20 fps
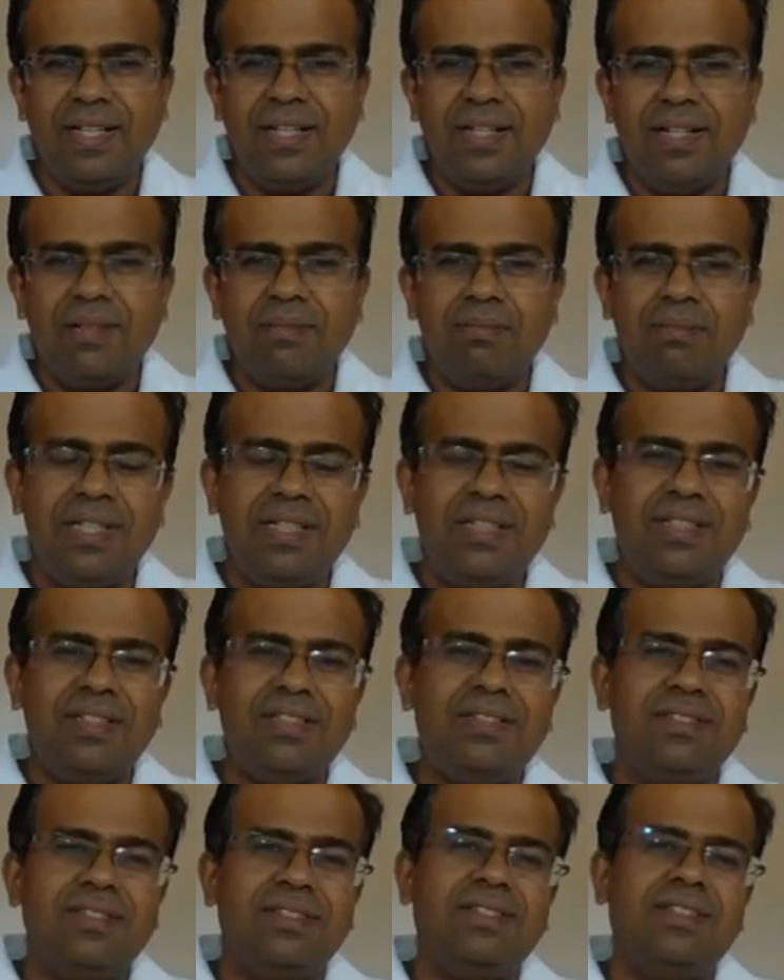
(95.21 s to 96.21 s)
But
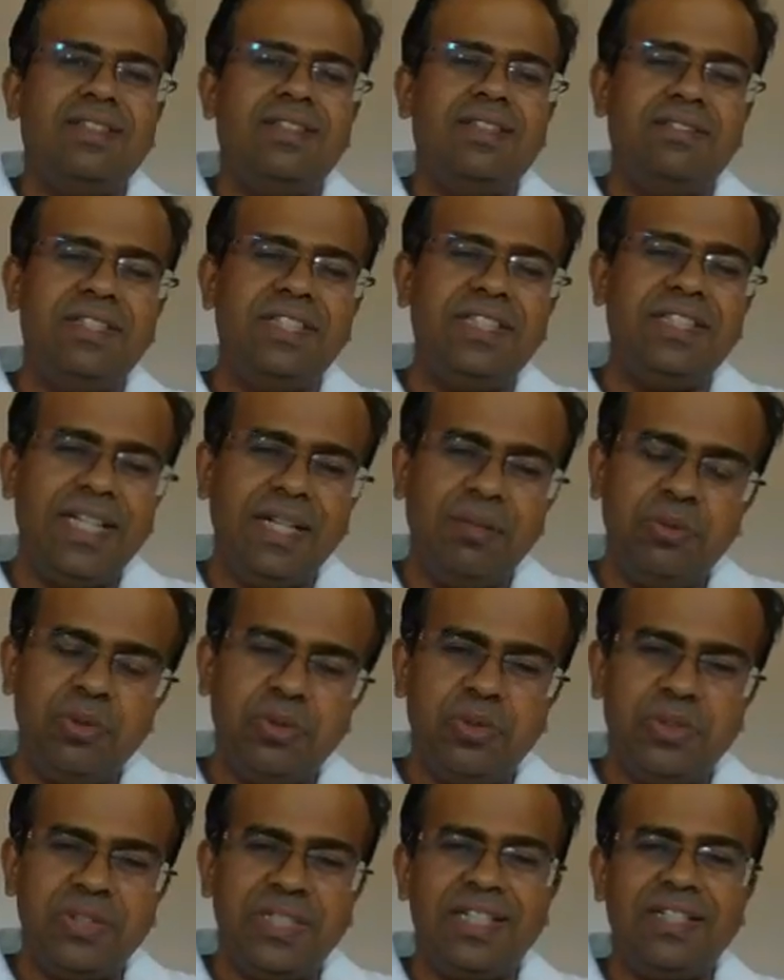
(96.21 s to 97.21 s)
we came to know
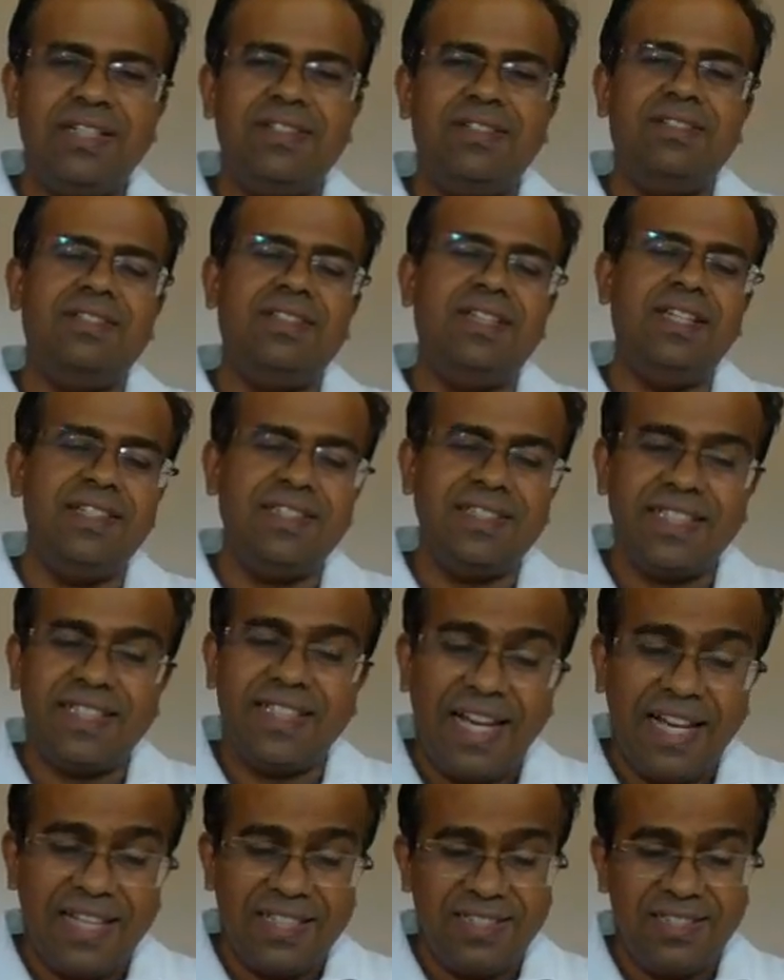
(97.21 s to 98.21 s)
that there is a
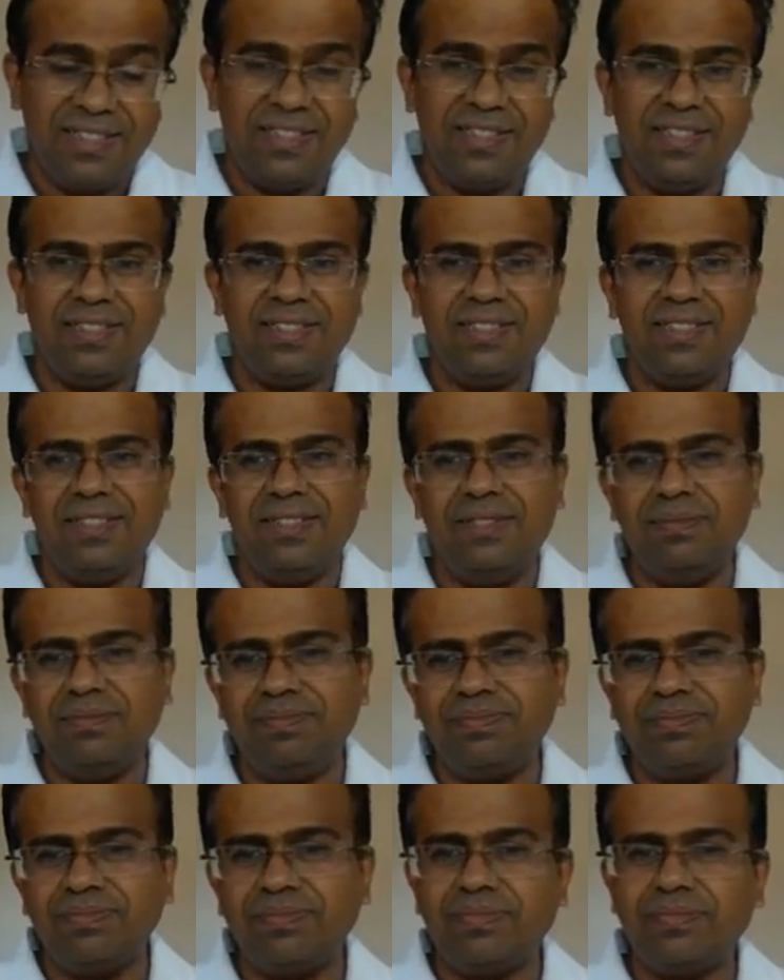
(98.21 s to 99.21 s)
catch in this,
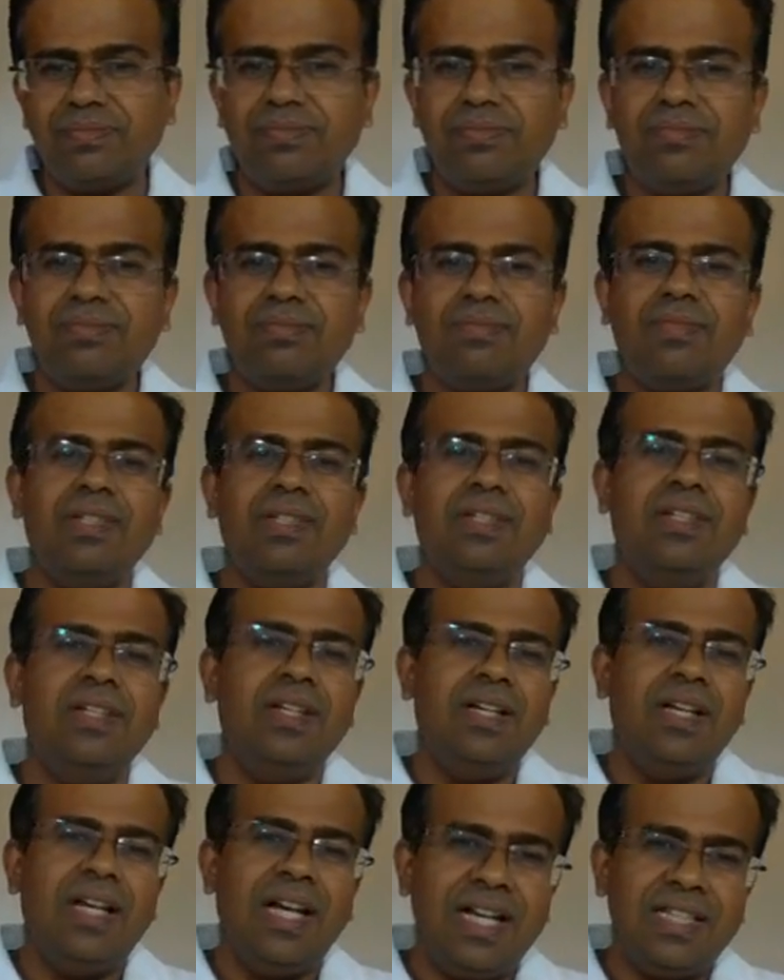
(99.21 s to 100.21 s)

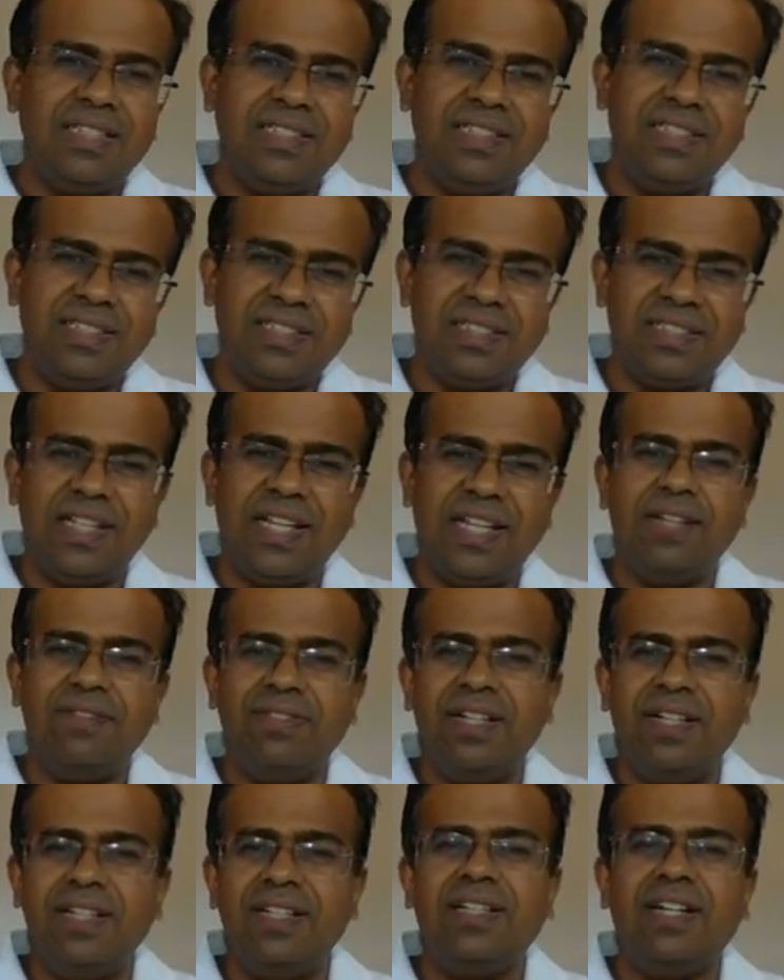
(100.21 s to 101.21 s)
as it is
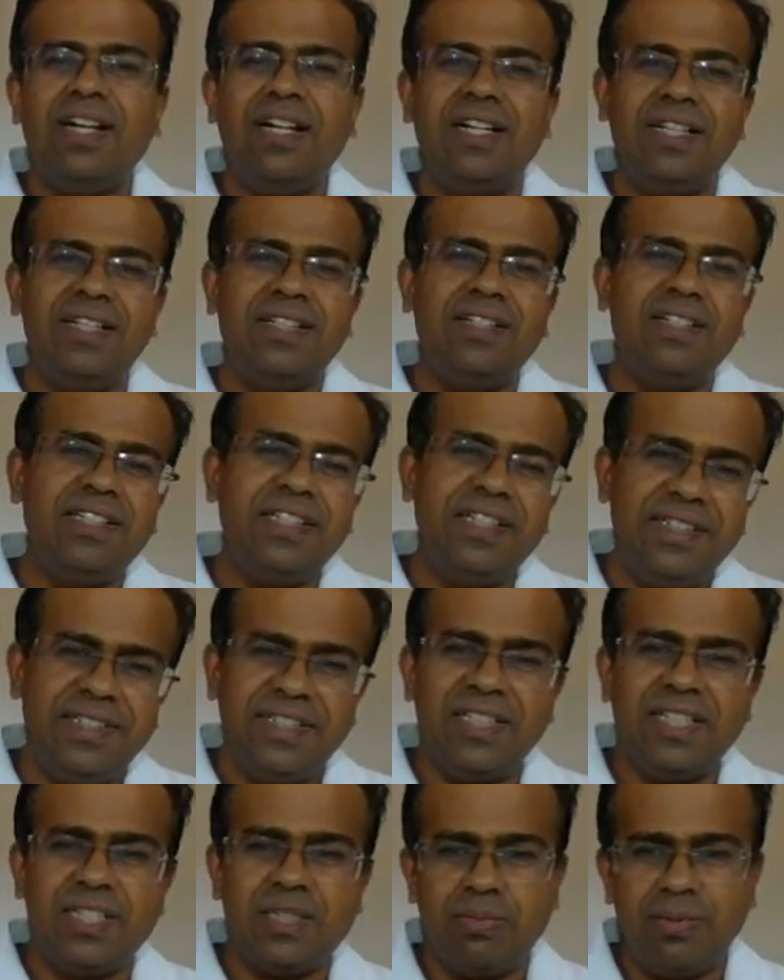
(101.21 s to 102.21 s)
clarified in an article in Indian
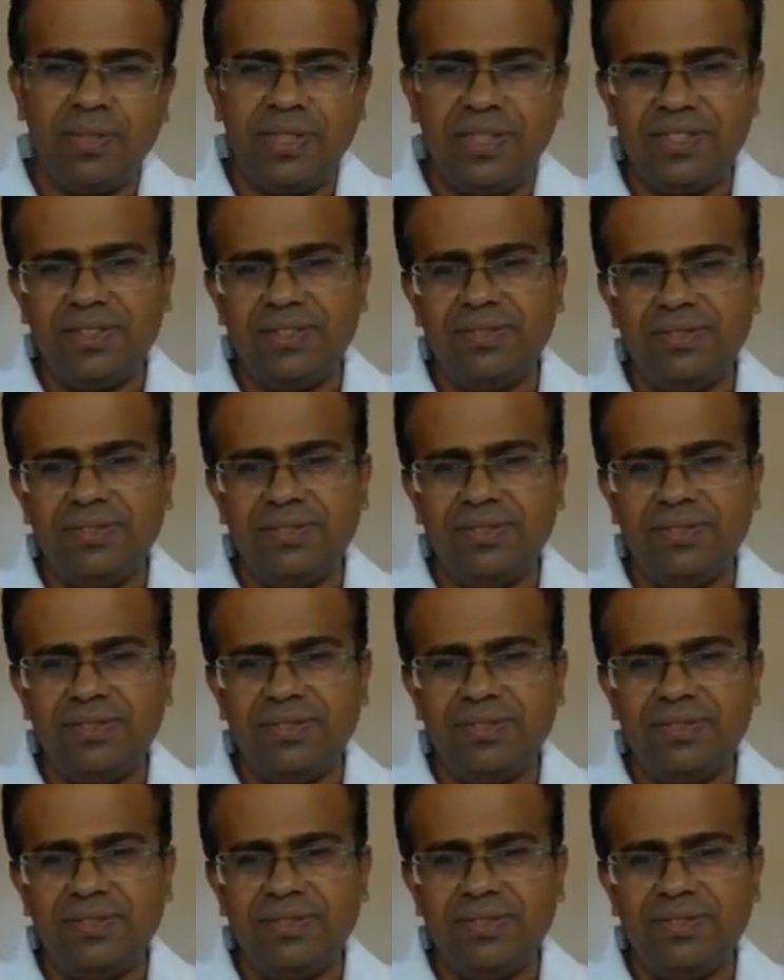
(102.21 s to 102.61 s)
Express.